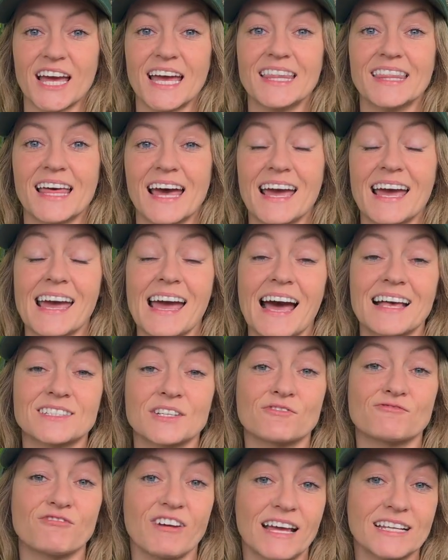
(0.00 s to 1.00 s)
in that it has
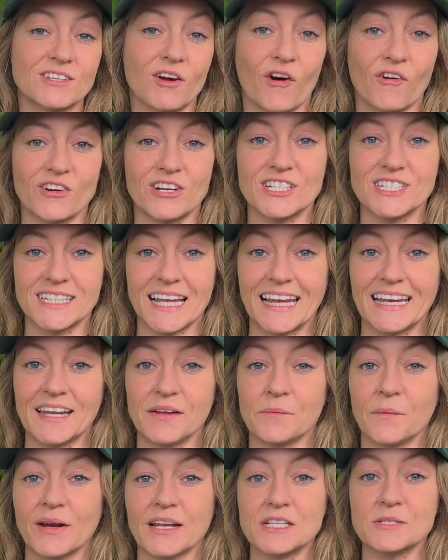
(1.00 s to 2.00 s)
a red-orange
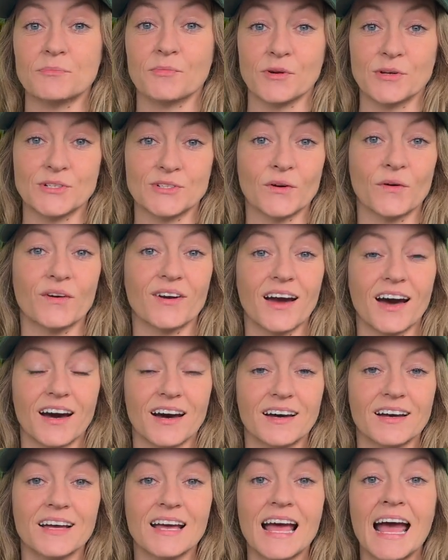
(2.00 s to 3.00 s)
staining when it's bruised or
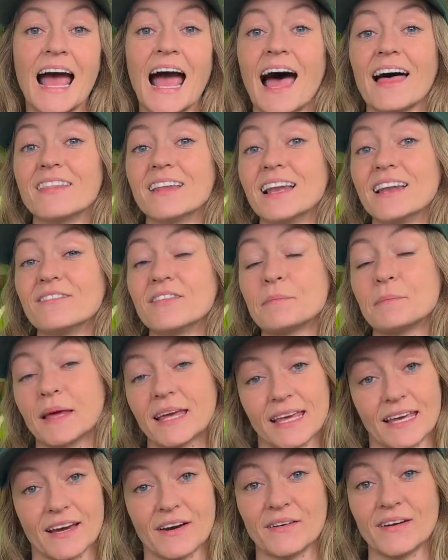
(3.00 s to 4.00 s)
cut. And the livid
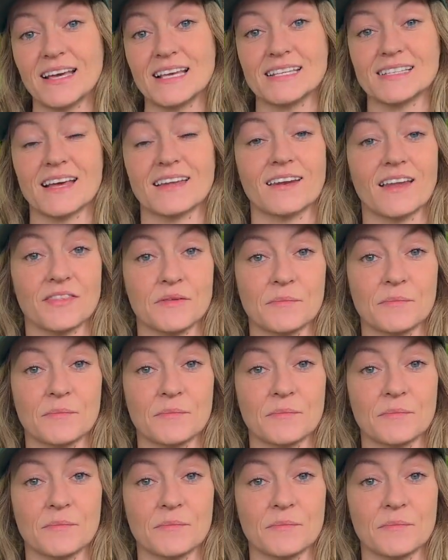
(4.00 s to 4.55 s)
pink gill is another